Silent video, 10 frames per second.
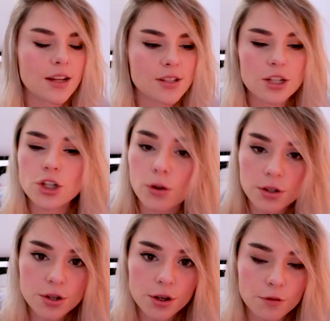is the short
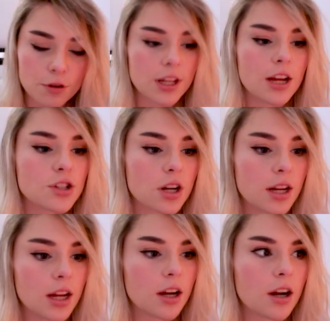circuit for the
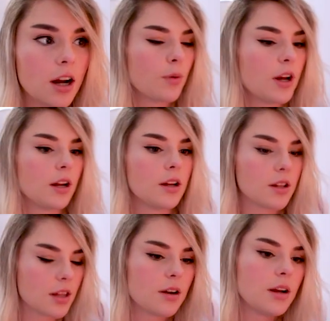engineer. When
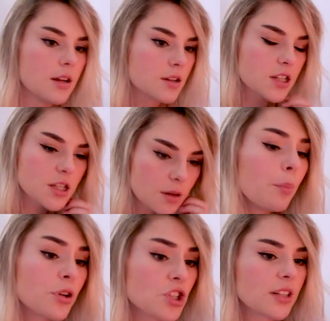there is
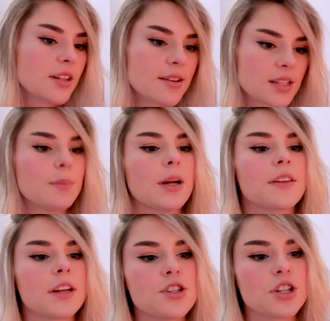projectiles coming at
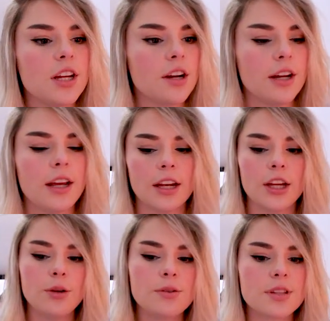the engineer, he can
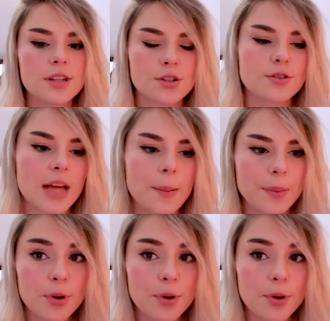use this to zap the